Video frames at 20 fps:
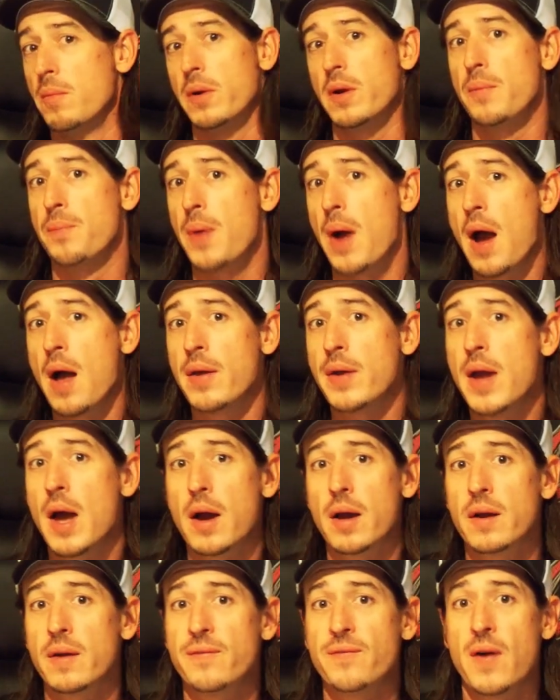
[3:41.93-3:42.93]
but you're probably
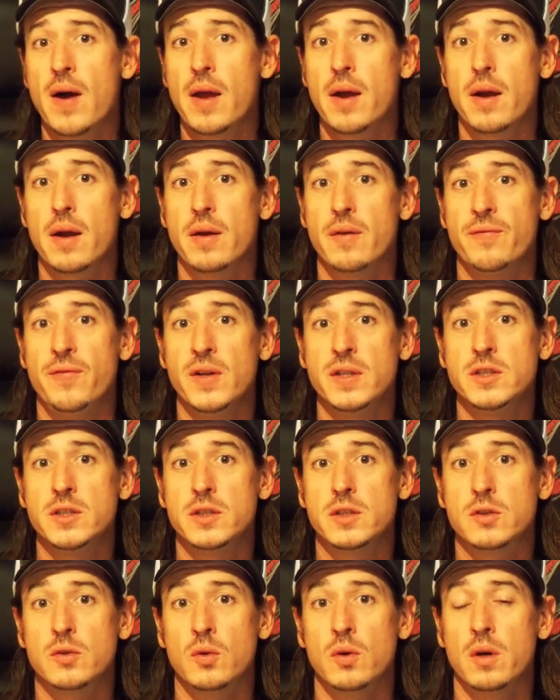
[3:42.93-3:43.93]
not gonna find it at a
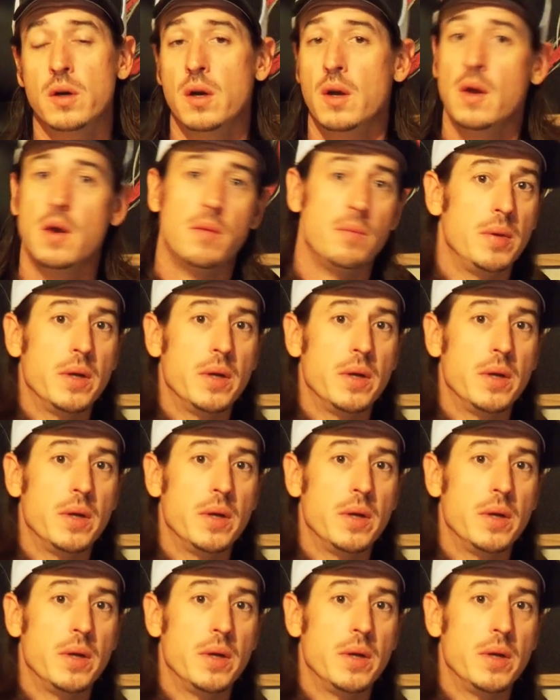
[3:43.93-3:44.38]
fishing store